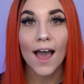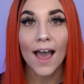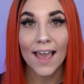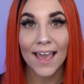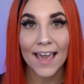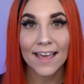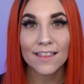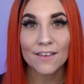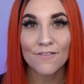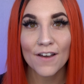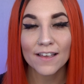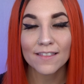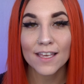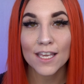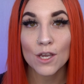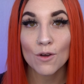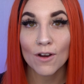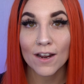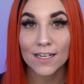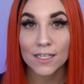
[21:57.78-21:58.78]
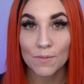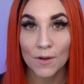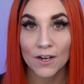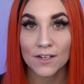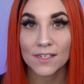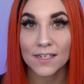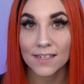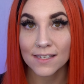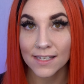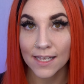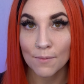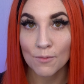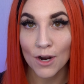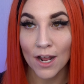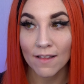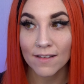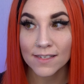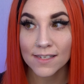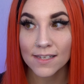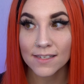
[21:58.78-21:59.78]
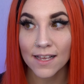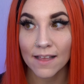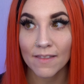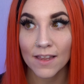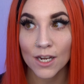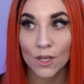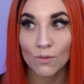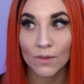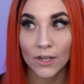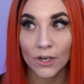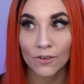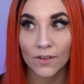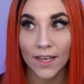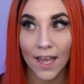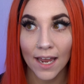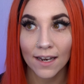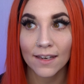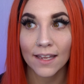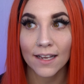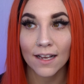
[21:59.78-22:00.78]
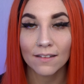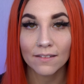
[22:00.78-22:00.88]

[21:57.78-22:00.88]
I hate the fact that you were experiencing sleep paralysis and then you literally had like